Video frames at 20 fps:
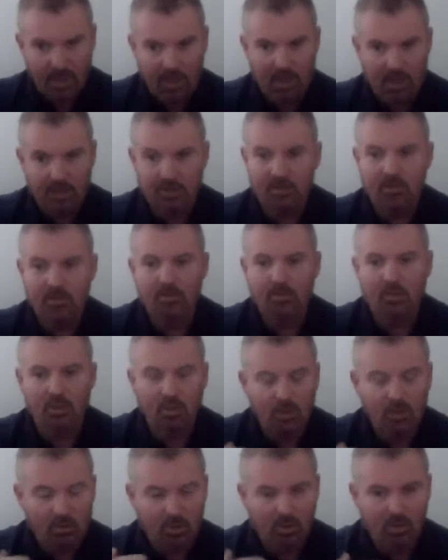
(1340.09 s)
And a
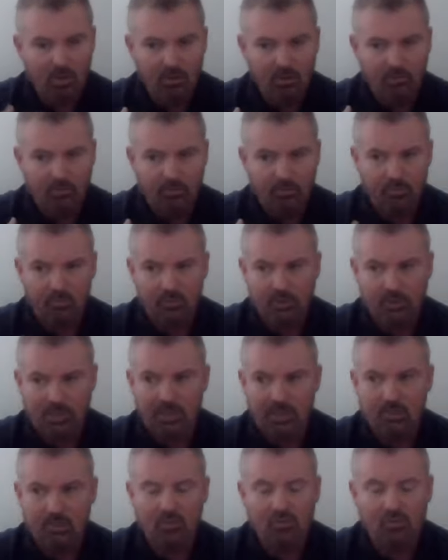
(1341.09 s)
lot of
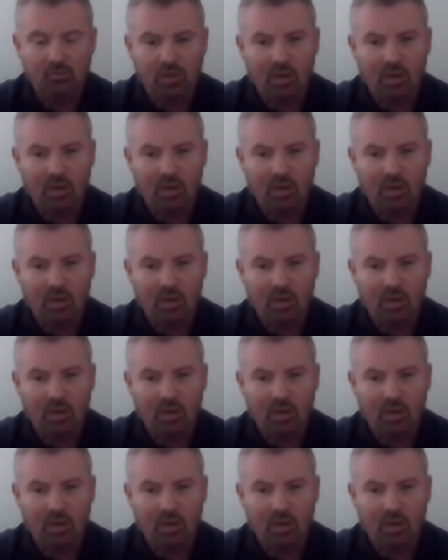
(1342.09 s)
sellers